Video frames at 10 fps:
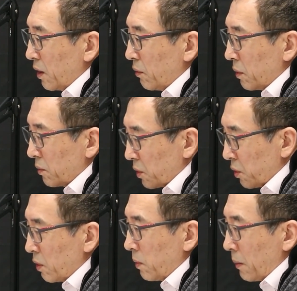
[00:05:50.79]
when we
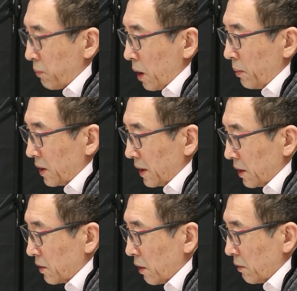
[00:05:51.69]
talk about
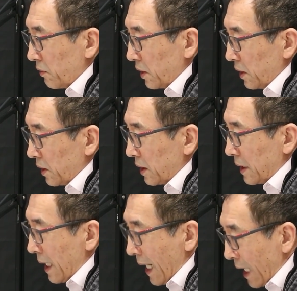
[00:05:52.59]
properties of these
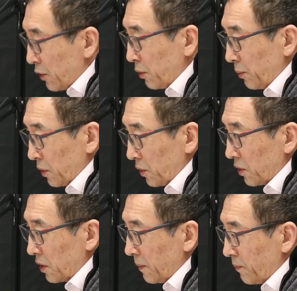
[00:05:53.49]

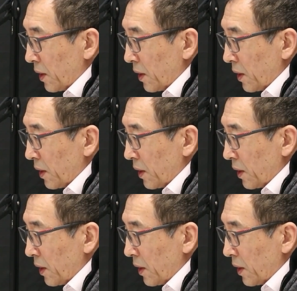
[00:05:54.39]
attributes,